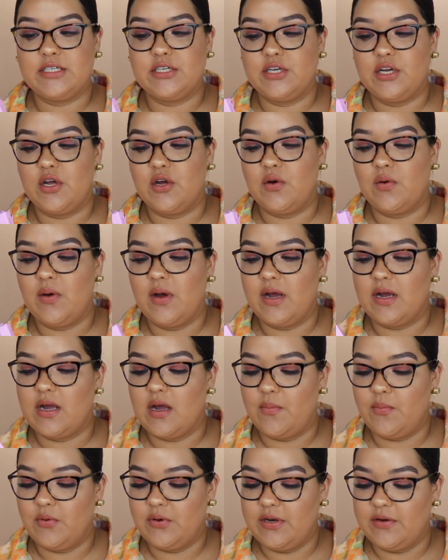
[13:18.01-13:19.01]
you know, a
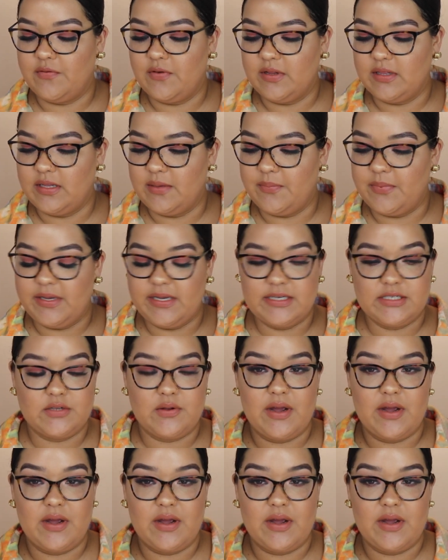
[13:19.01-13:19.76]
couple of different lippies.